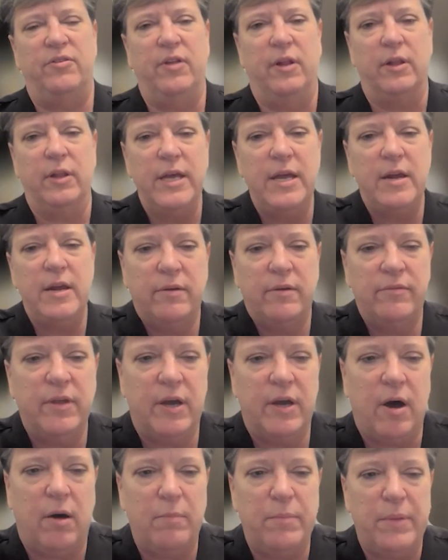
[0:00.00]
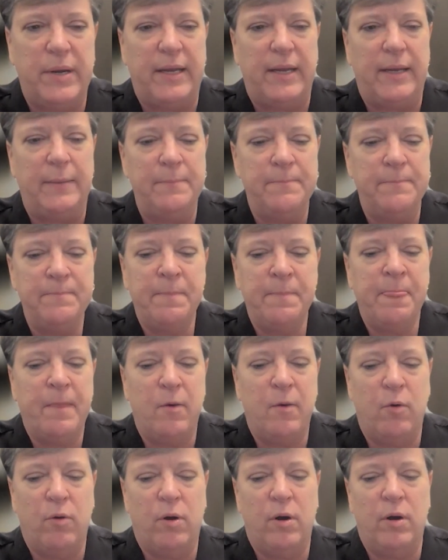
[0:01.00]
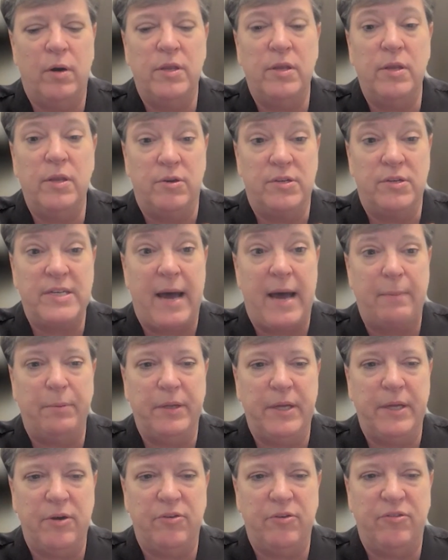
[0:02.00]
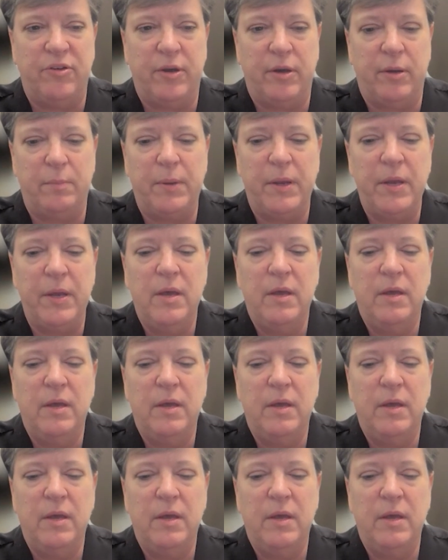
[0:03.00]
the leader of the company or your top leadership,